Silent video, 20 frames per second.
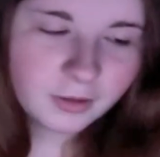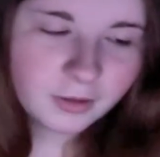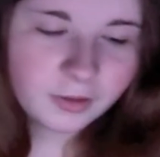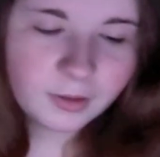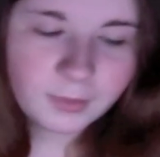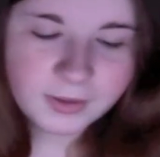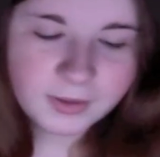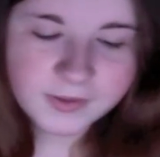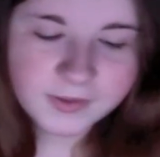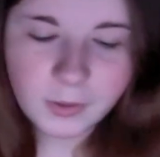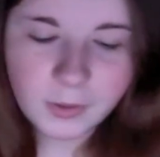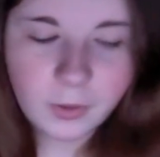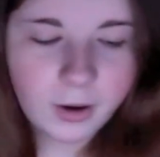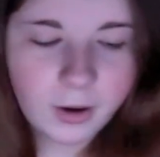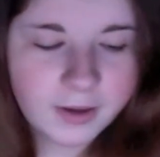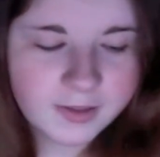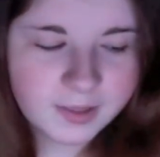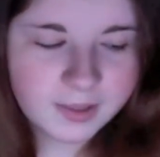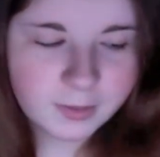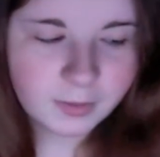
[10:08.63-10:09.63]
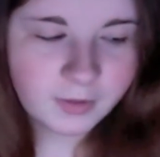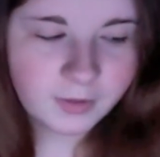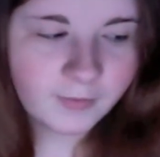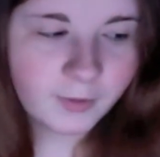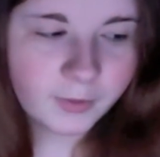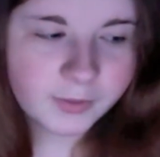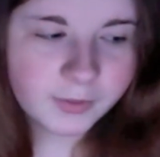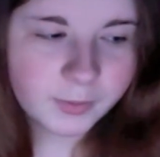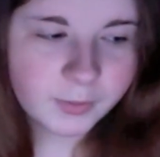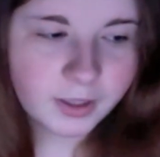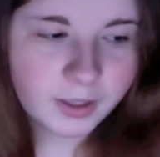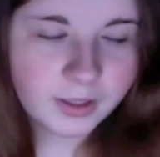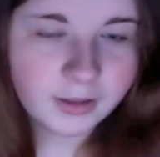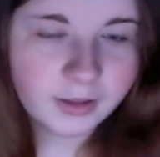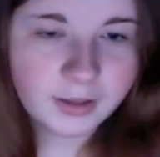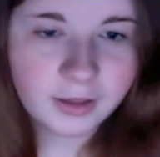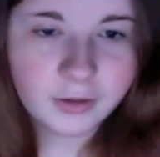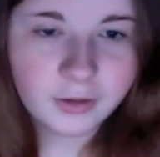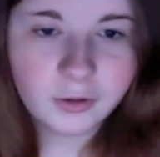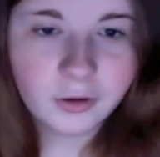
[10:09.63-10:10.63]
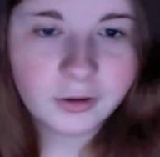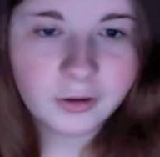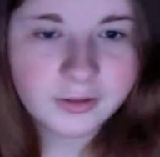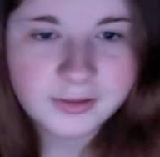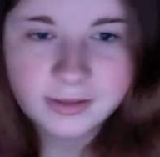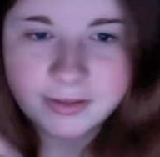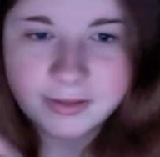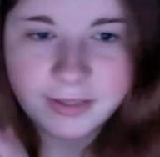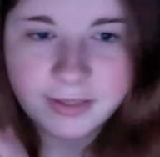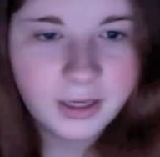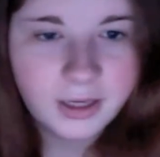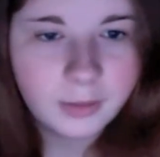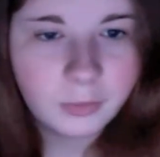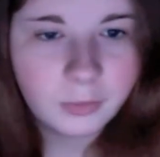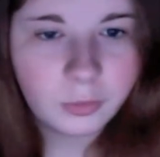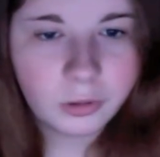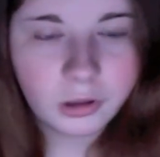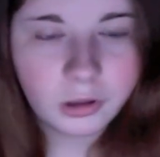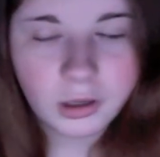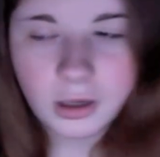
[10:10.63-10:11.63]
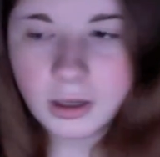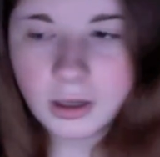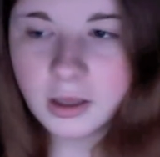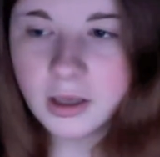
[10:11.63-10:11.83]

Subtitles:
That'd be so awesome. I've always wanted like Kurt and Santana more,